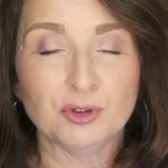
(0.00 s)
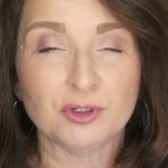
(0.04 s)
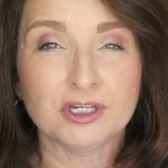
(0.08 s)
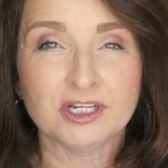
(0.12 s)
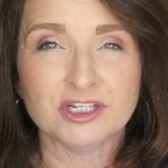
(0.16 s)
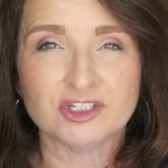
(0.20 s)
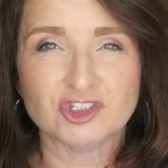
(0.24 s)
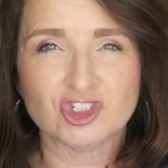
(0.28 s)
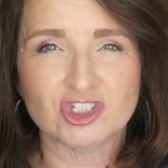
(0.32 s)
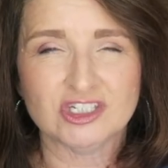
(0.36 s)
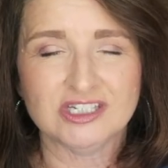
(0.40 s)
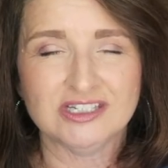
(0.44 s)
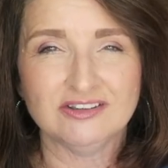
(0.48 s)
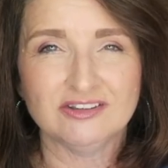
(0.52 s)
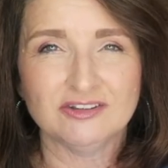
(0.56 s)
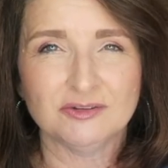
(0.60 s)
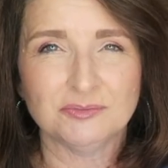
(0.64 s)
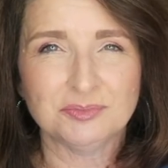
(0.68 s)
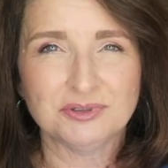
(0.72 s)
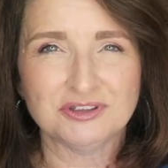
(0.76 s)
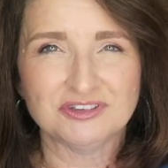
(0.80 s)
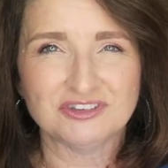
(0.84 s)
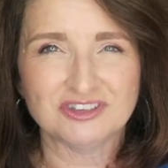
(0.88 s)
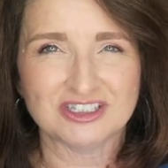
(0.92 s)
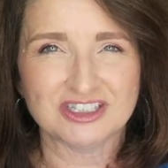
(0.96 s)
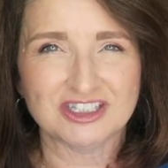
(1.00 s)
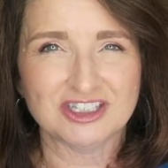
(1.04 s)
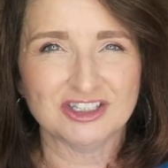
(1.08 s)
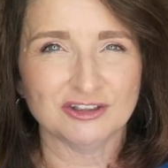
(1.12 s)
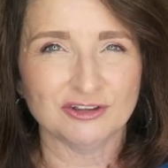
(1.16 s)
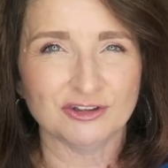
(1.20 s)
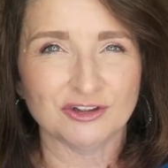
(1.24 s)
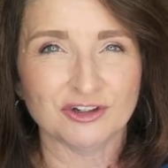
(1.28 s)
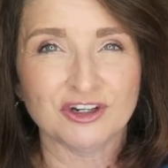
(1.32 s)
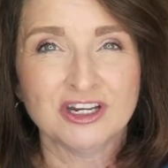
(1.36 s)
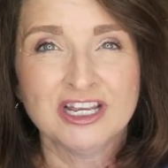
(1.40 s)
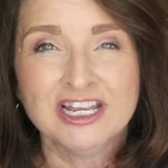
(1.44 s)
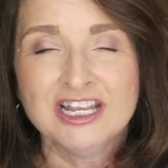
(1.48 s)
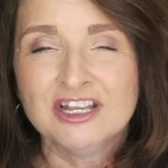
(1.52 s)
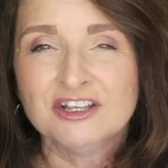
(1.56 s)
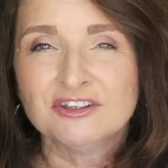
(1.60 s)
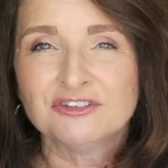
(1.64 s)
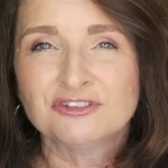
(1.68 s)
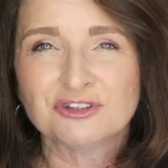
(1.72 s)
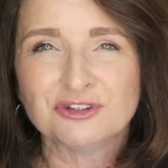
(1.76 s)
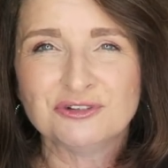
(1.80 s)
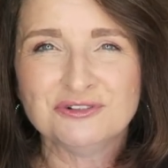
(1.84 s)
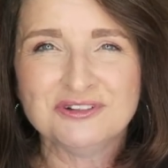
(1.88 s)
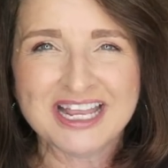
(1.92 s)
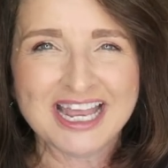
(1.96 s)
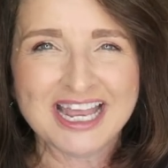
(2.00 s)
bootcut jeans in particular. So